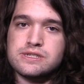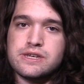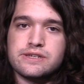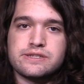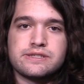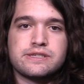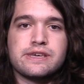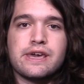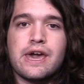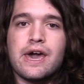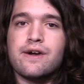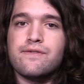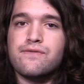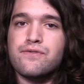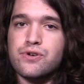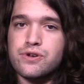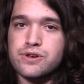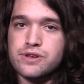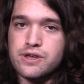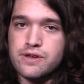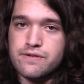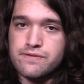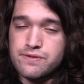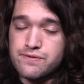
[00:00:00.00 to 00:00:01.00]
as the
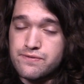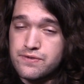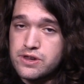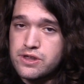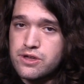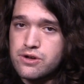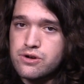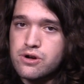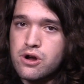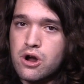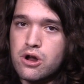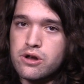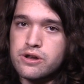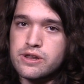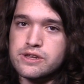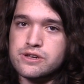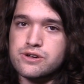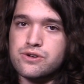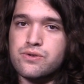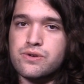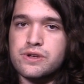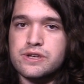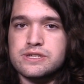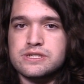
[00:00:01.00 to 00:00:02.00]
effort of the video card
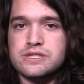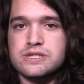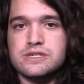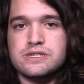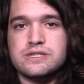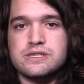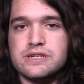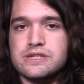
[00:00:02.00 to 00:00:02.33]
increases,